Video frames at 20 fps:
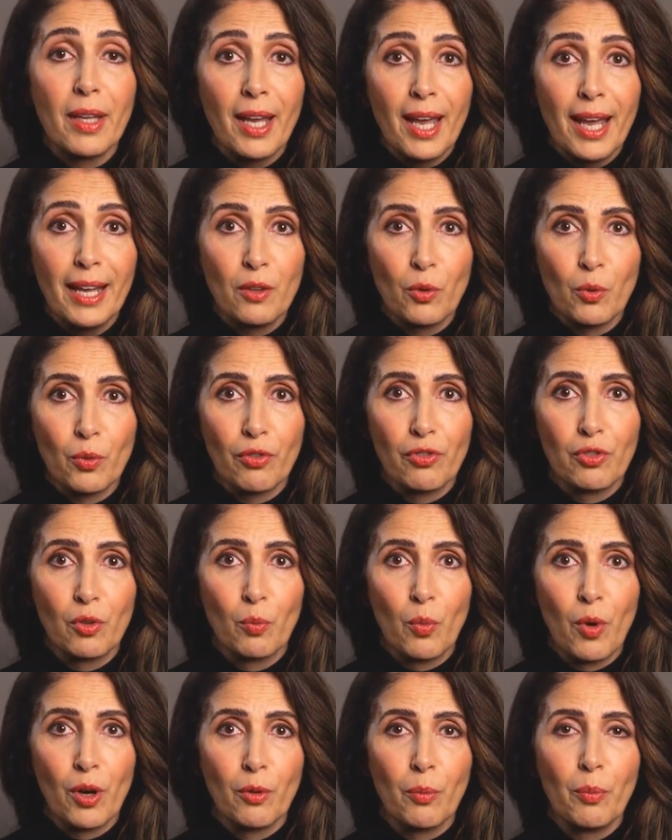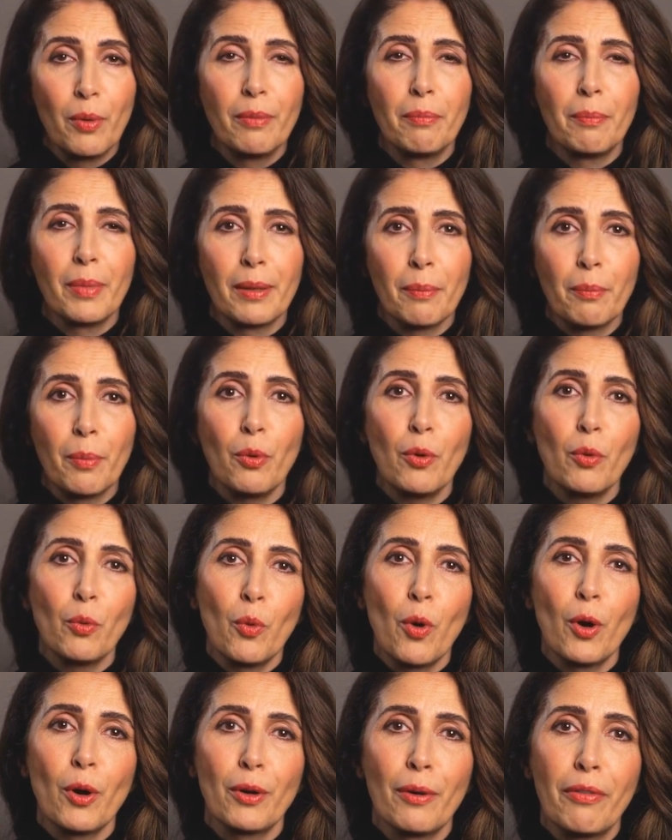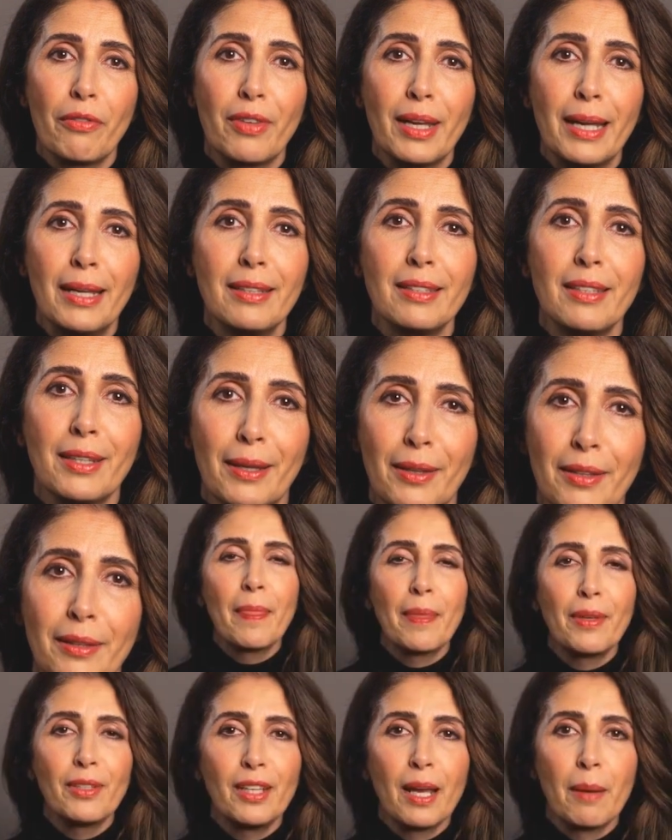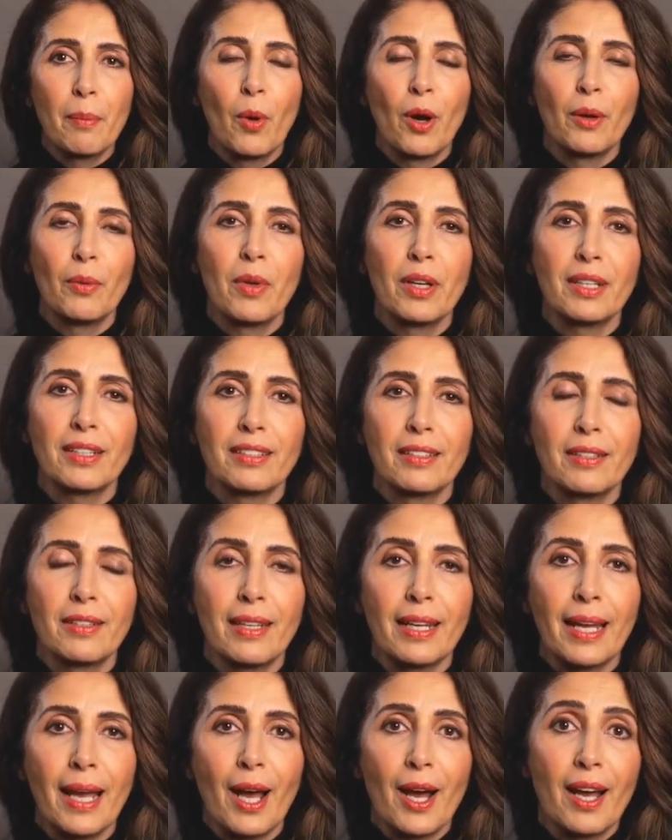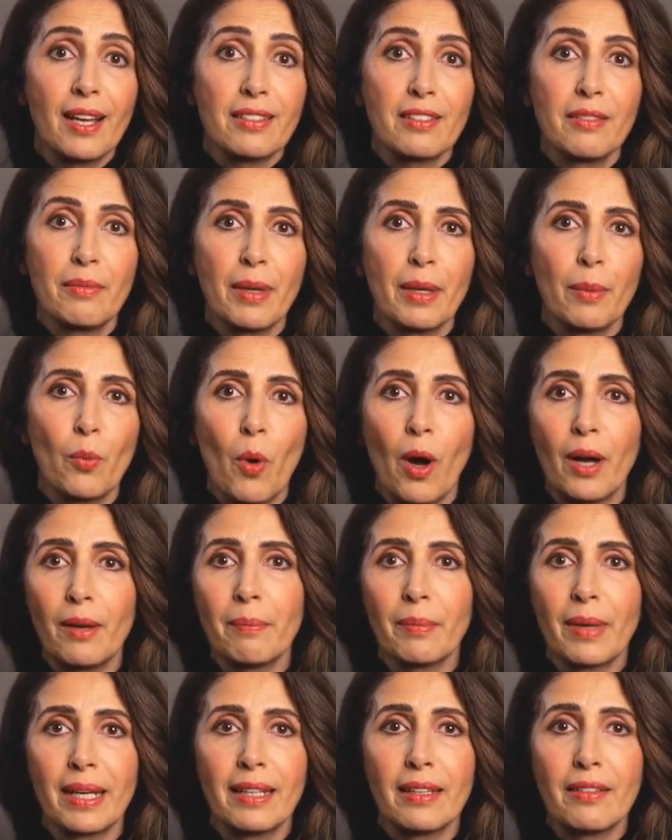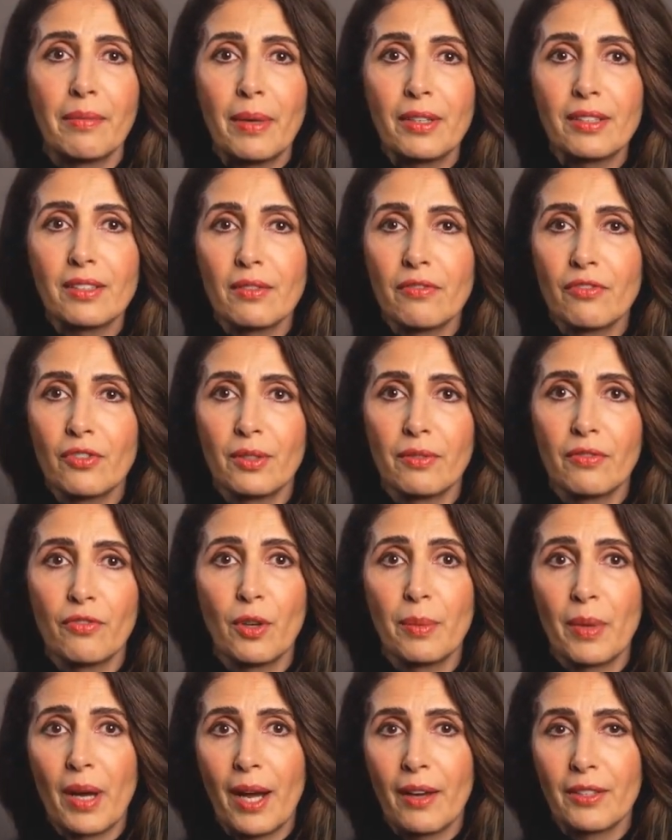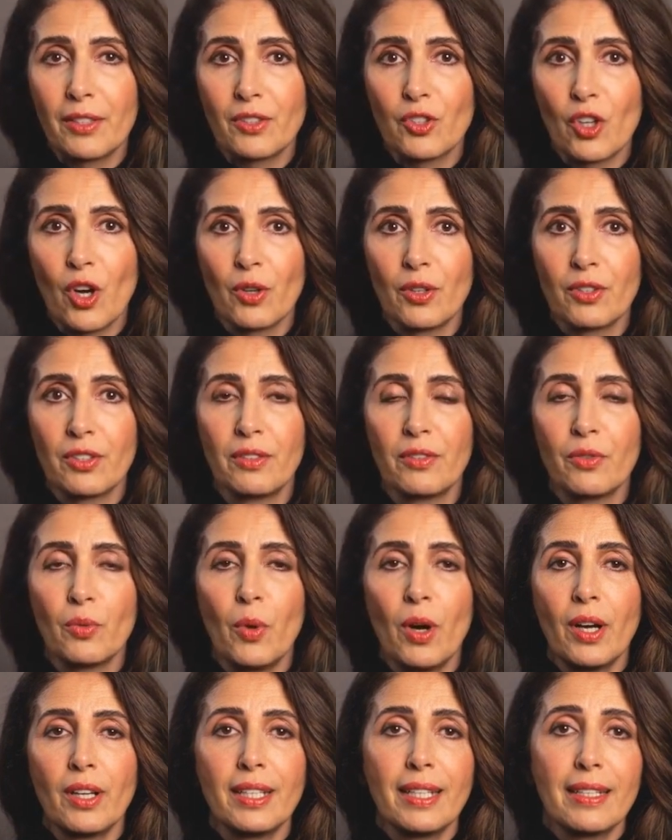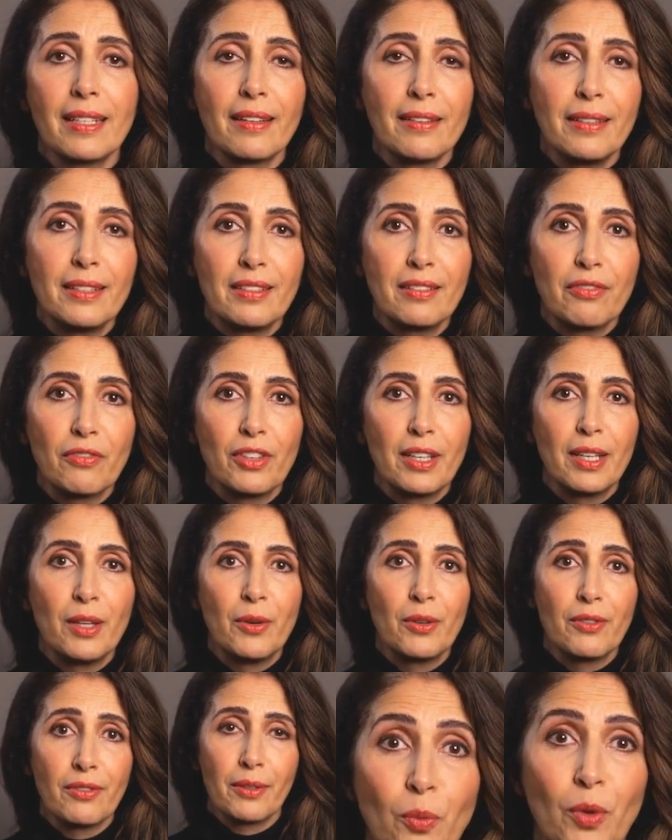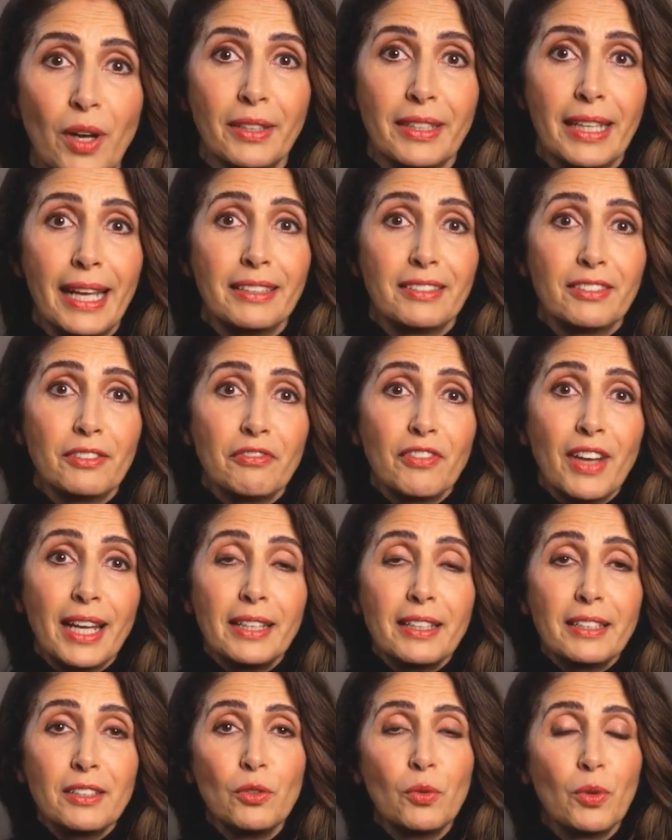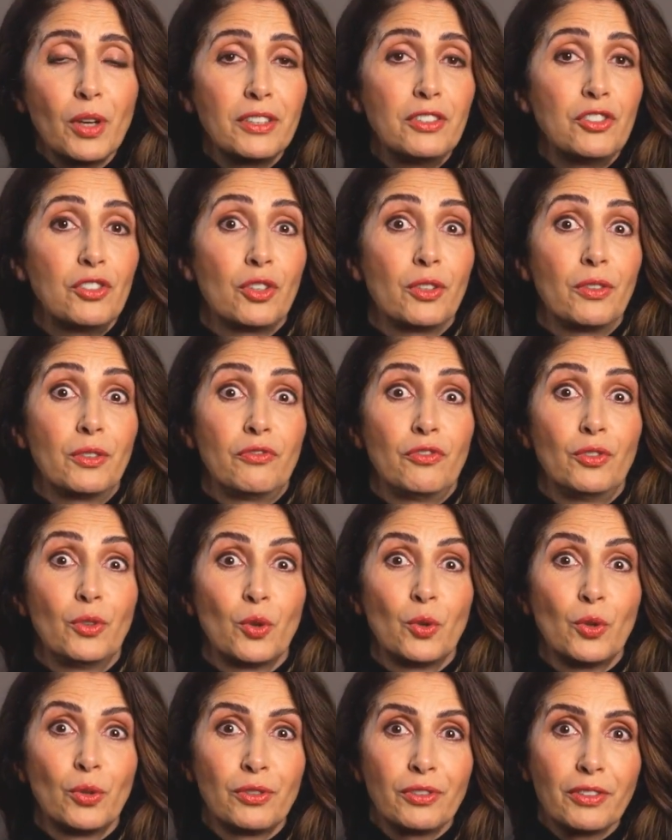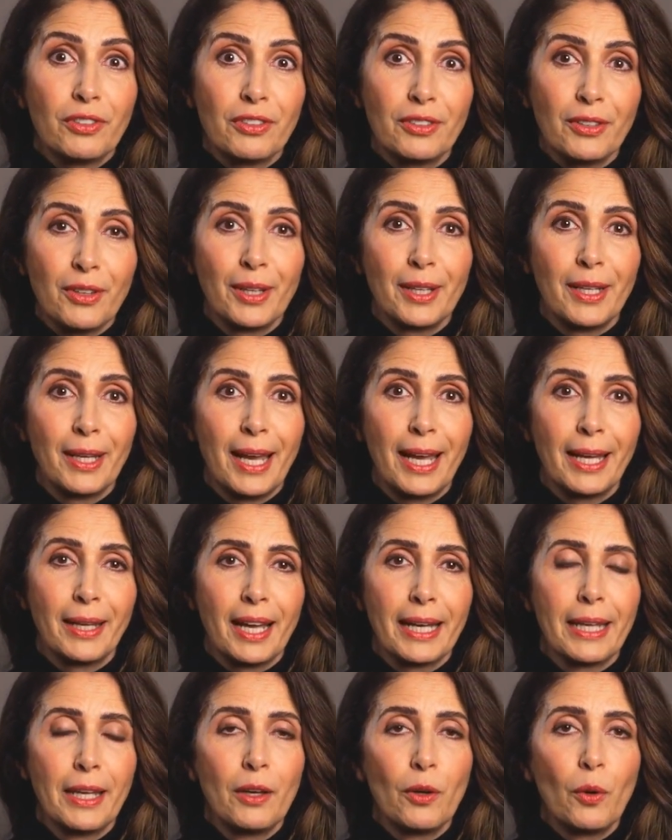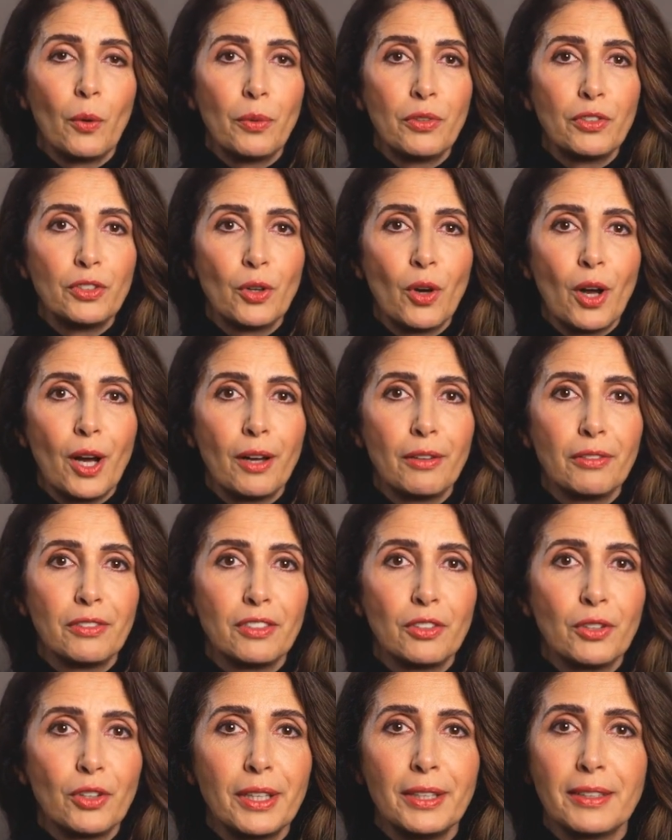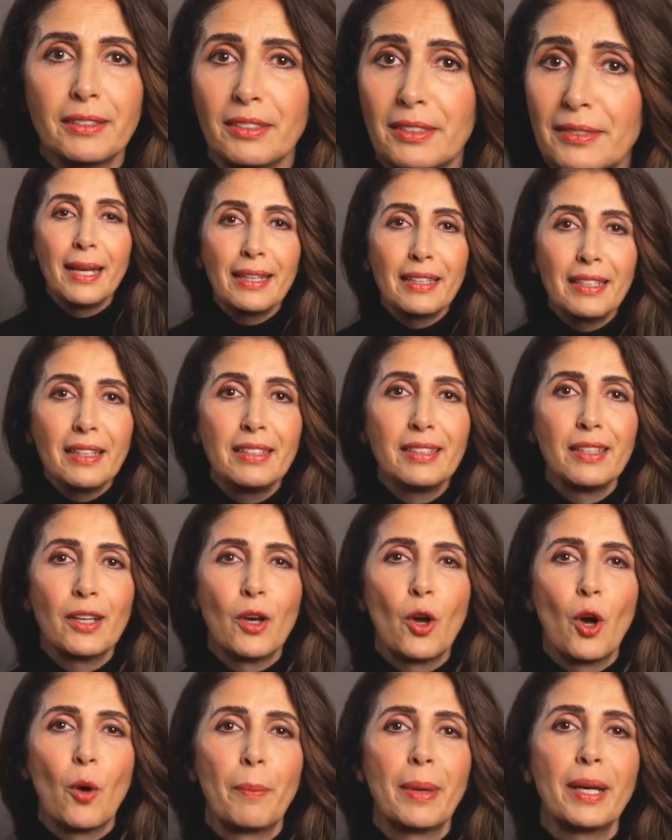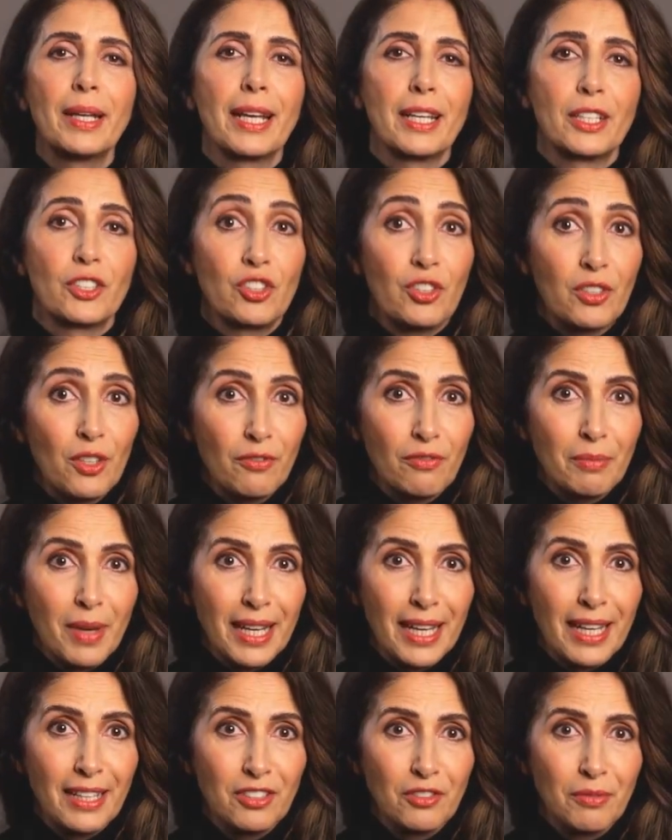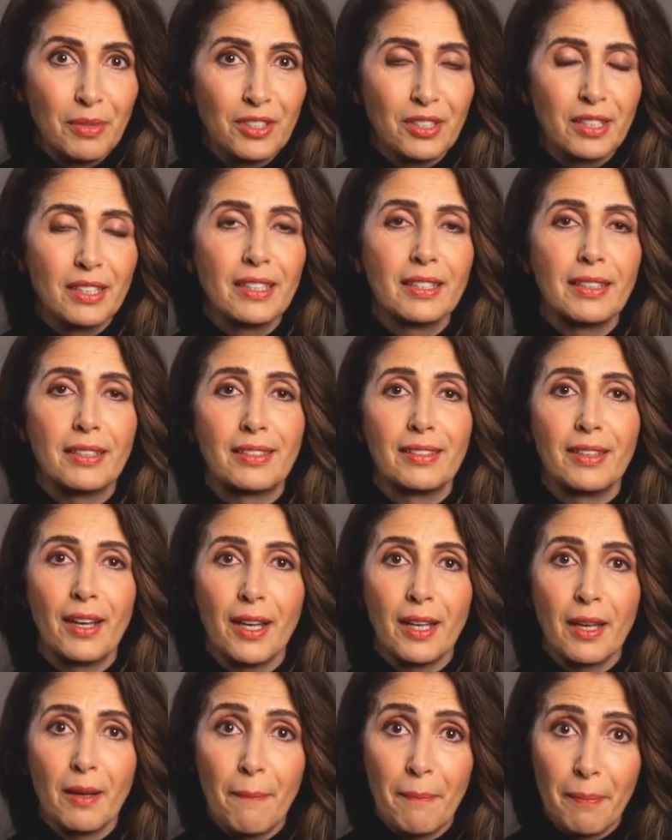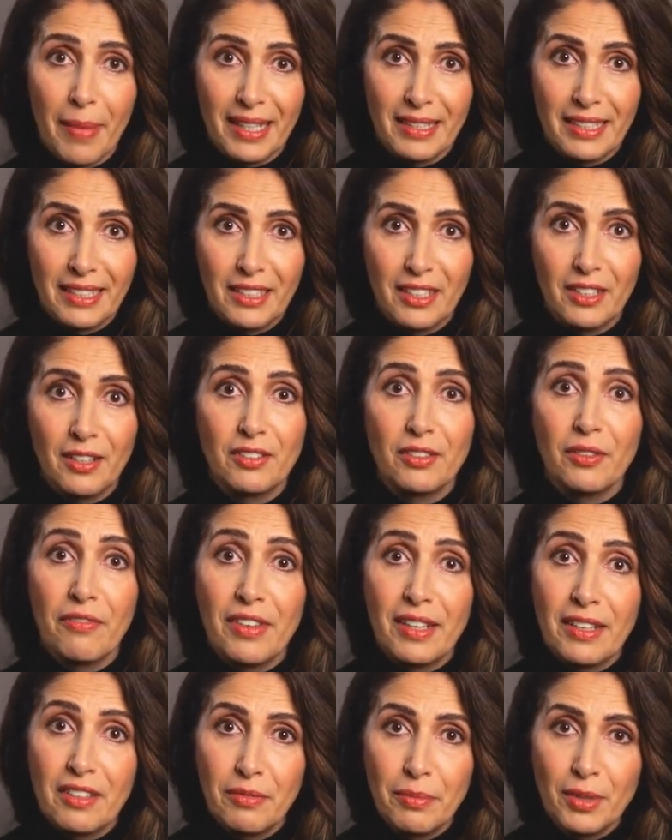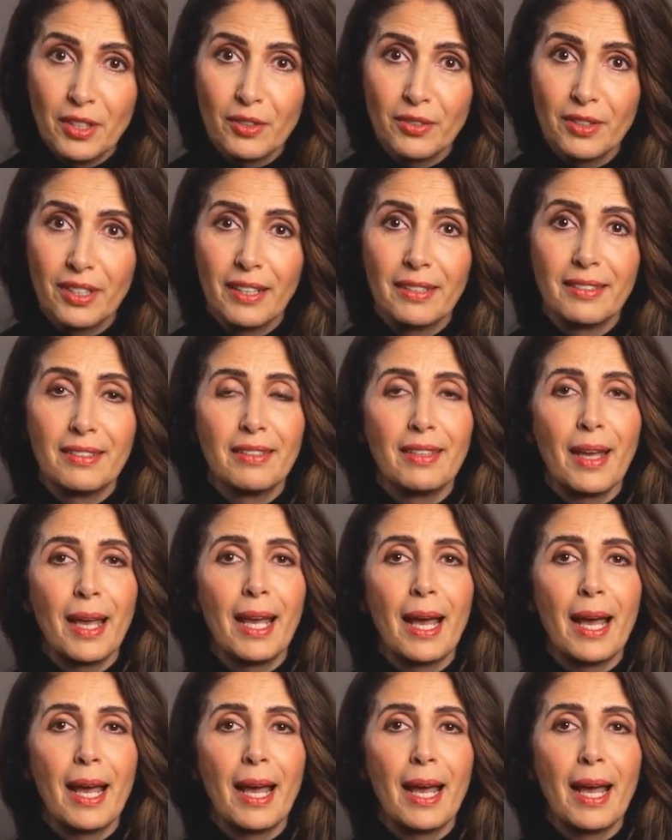I also work with people who are affected. Someone recently asked me what makes me different from other doctors working in this field. Well, that's a valid question, of course, and I can also answer it. It is the combination of my expertise, many years of experience,